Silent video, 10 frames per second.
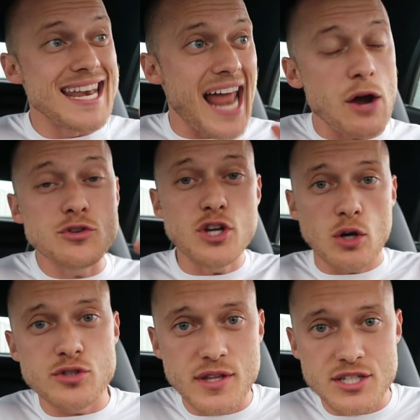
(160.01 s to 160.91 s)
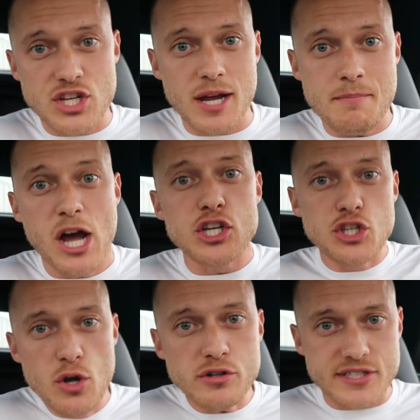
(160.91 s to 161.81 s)
Now you go to the gym,
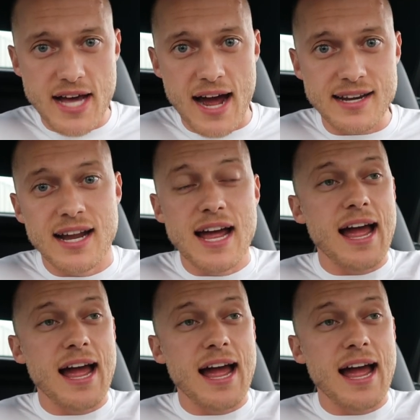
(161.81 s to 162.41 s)
use that,